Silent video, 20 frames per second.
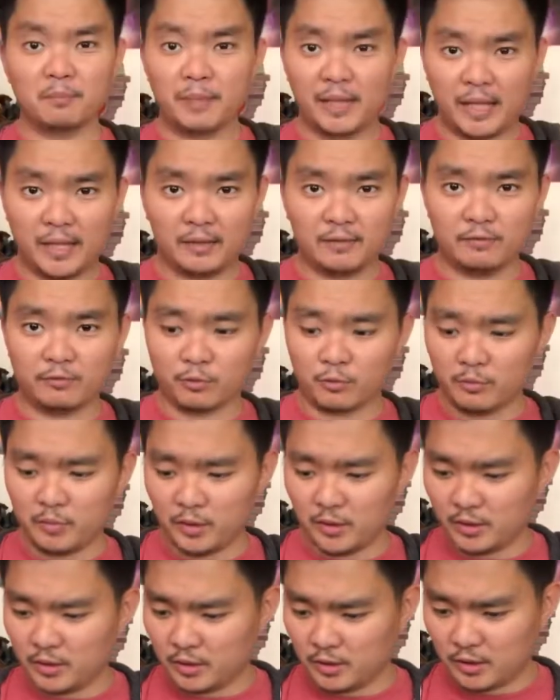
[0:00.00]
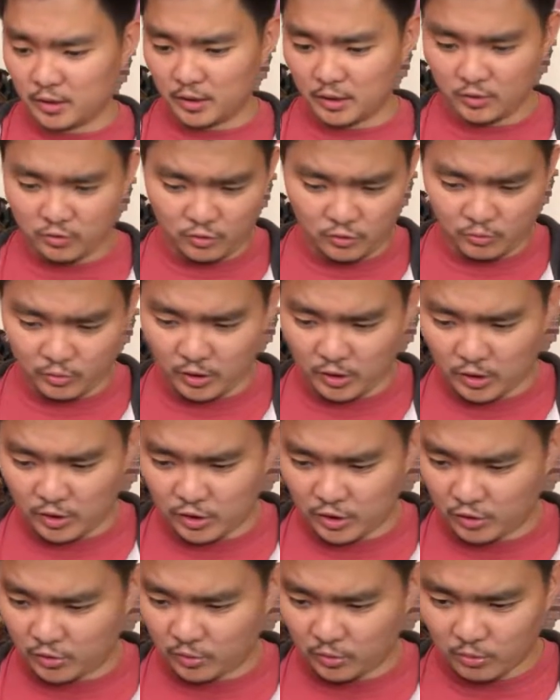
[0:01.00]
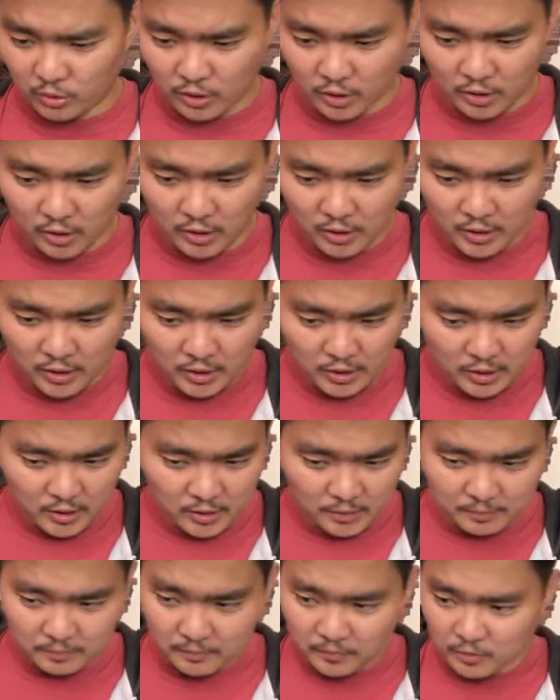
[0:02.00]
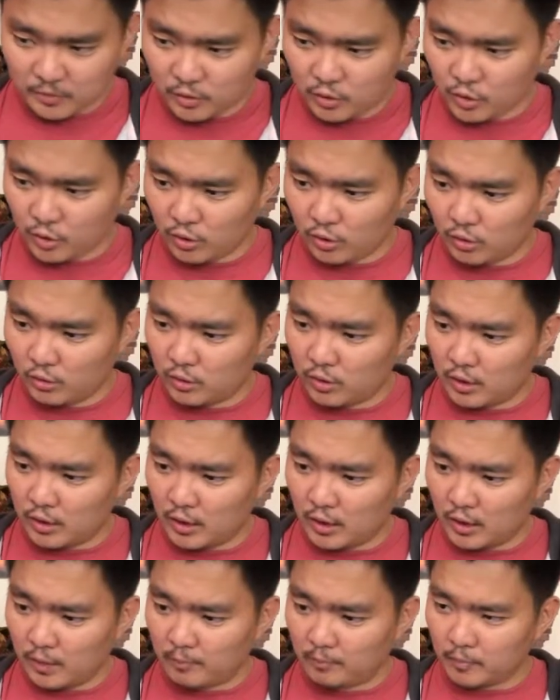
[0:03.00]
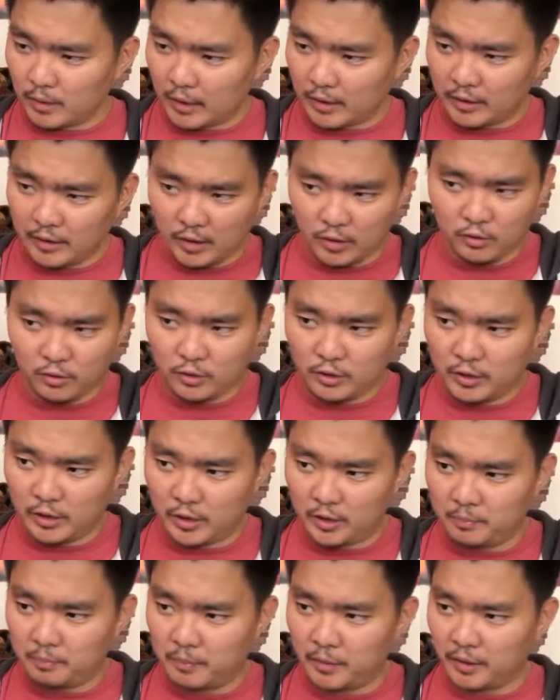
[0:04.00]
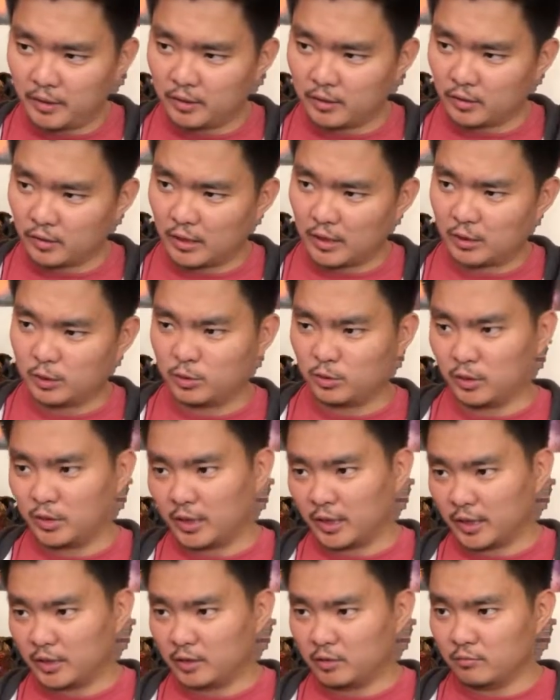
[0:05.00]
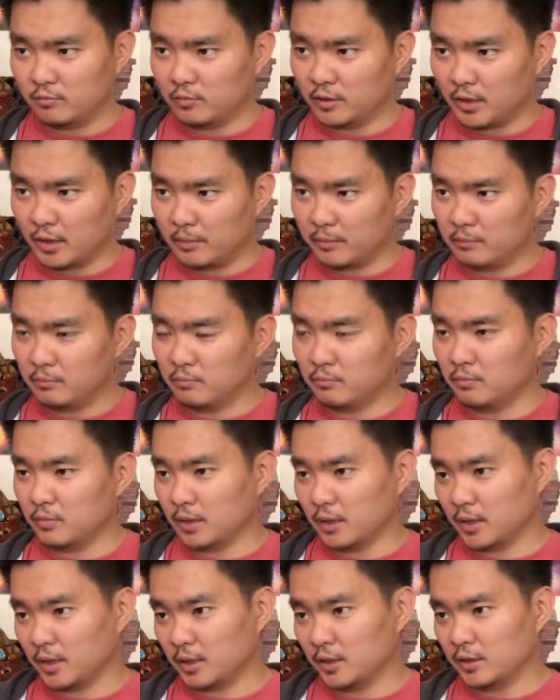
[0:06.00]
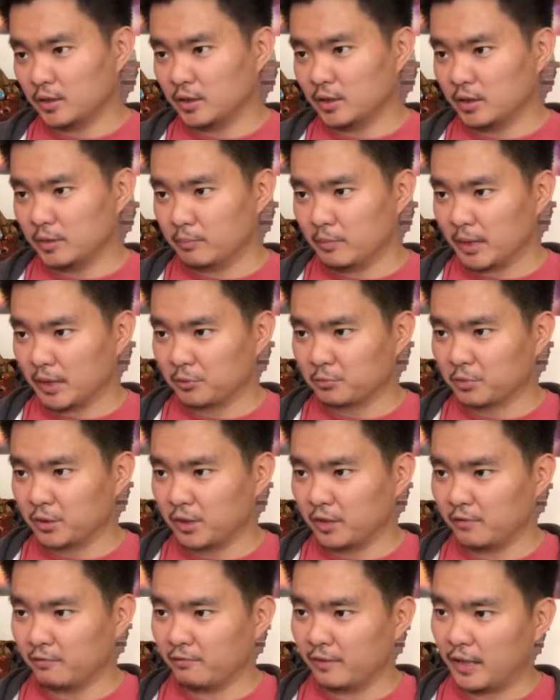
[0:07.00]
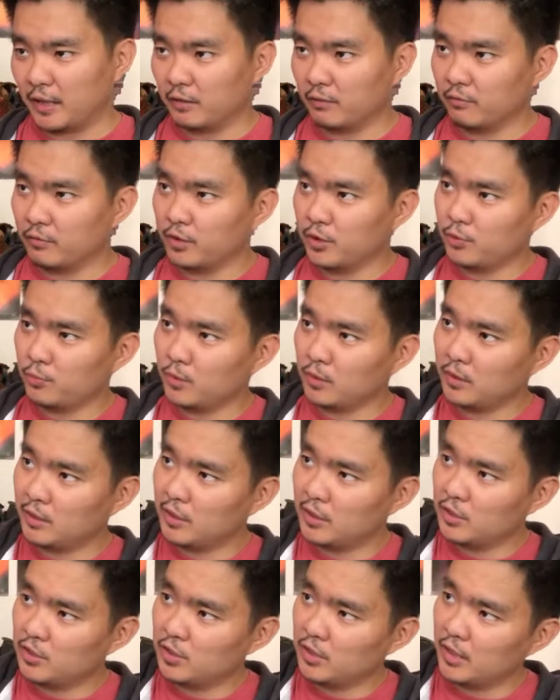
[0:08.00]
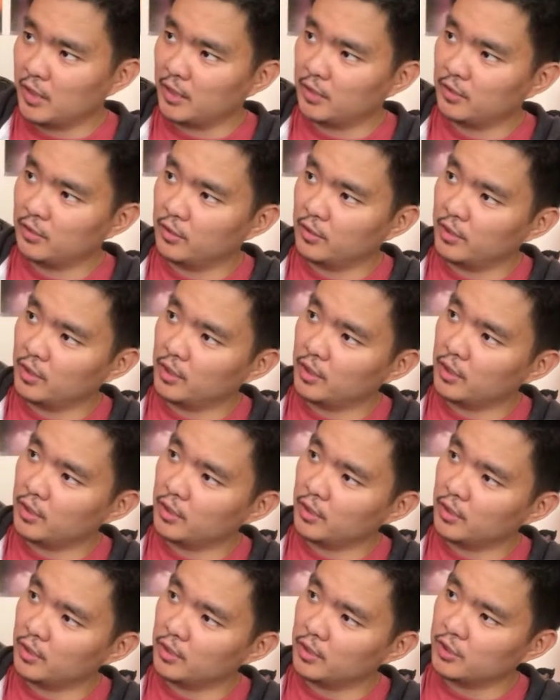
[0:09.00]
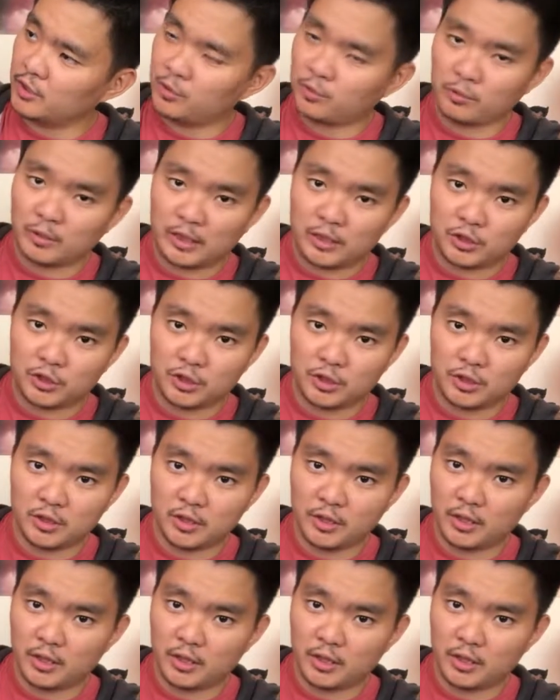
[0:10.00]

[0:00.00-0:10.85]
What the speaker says: bad for me. It's really just okay. So another nitpick, or actually I'm not really a fan of this one, is like the scratch in the